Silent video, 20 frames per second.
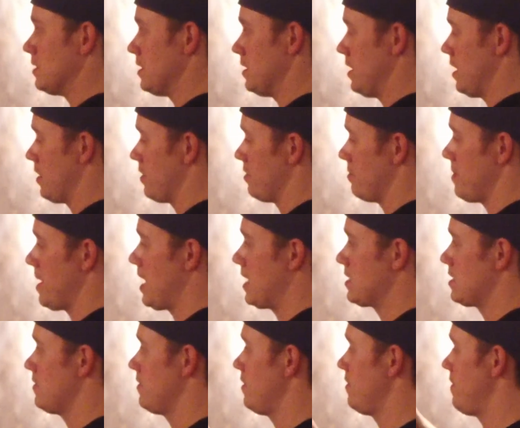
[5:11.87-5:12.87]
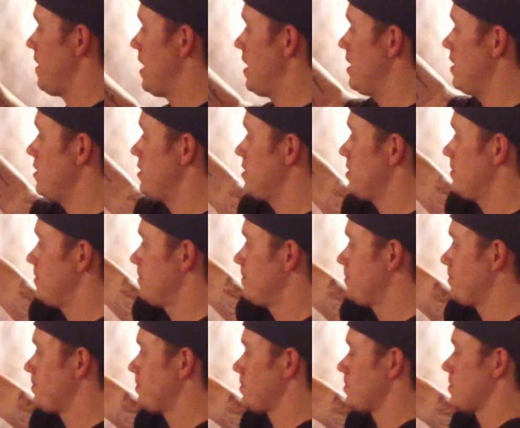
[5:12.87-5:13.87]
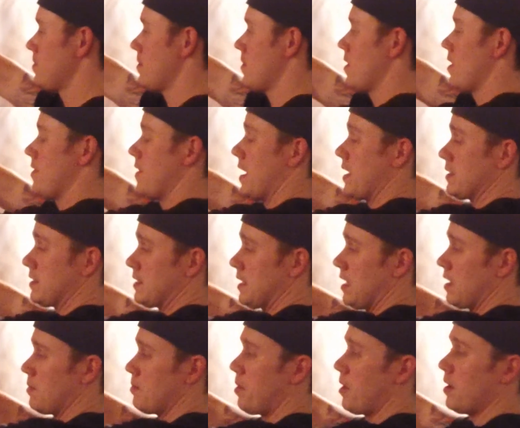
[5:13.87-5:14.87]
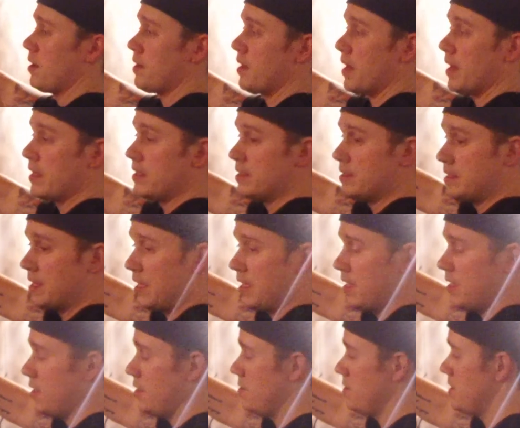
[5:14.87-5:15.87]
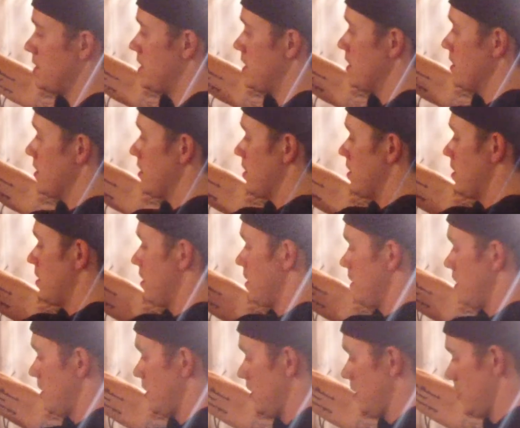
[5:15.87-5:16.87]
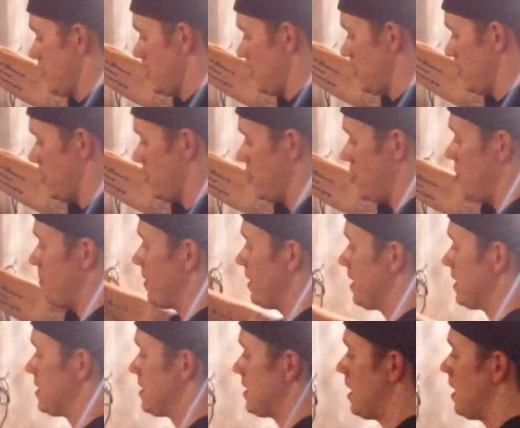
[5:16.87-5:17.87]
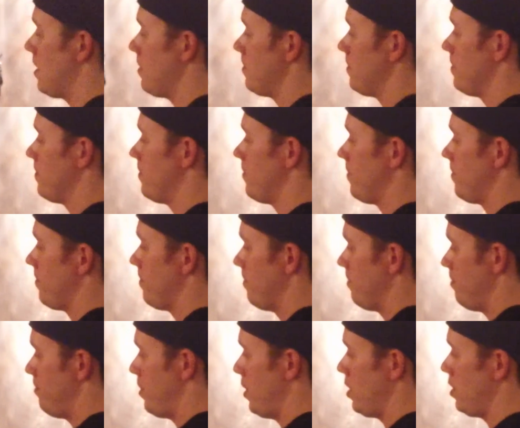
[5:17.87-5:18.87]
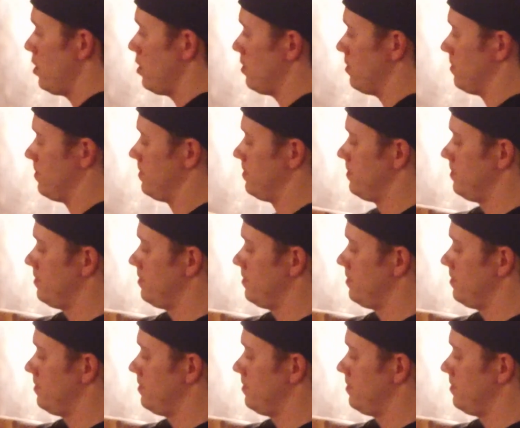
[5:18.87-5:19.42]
The other massive advantage, that center part that I didn't use here, you open this up, boom.